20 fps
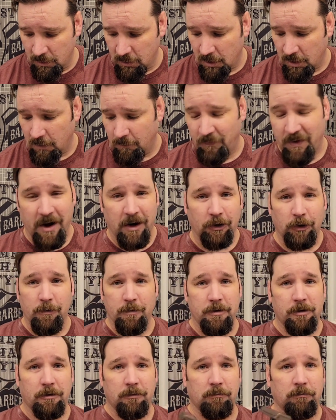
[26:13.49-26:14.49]
That
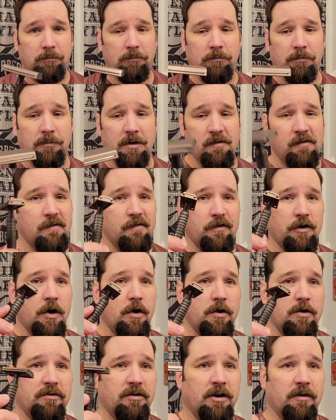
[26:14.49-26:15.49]
aluminum, even if you
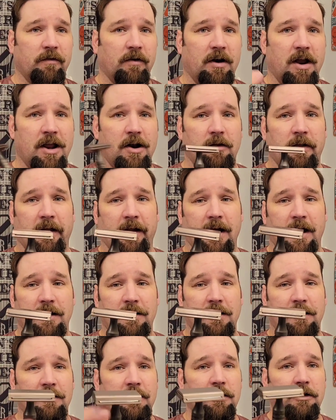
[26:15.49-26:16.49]
don't use a different handle like I
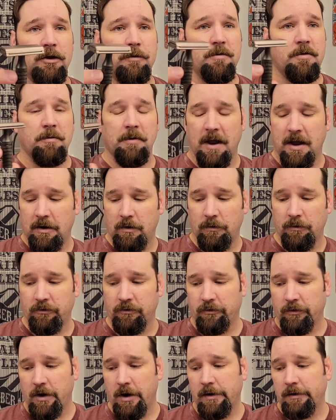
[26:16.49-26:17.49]
did, the aluminum handle is
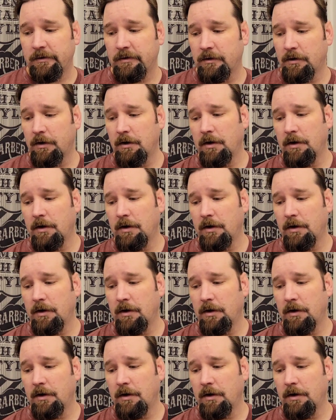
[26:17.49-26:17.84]
great.